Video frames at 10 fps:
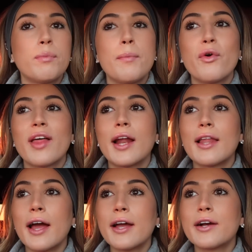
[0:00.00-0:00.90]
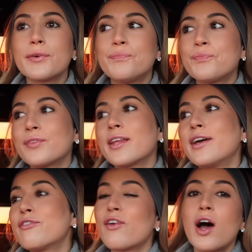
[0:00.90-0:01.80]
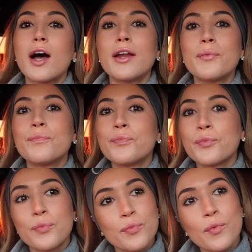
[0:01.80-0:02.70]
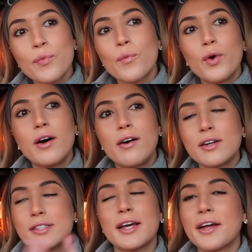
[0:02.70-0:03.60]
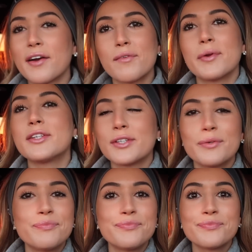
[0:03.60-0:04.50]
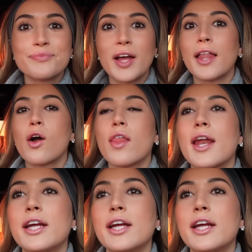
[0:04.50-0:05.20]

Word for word: with people that I like. If not, well, honestly, I like everybody, so I like all the